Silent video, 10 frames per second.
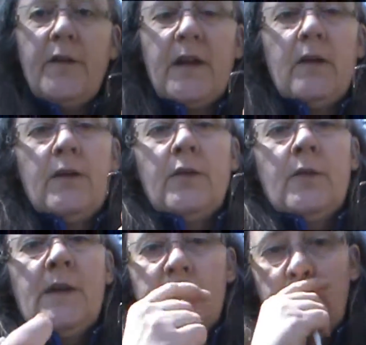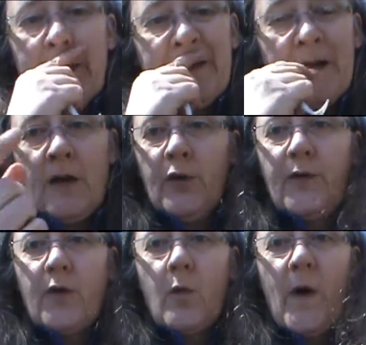thing you can do is you can
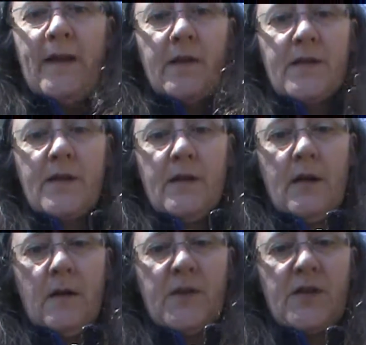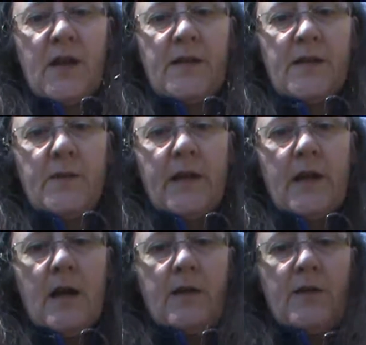throw weightless. Just Texas rig
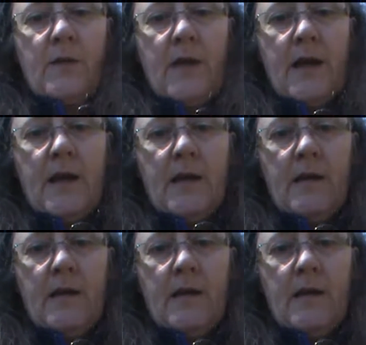it onto a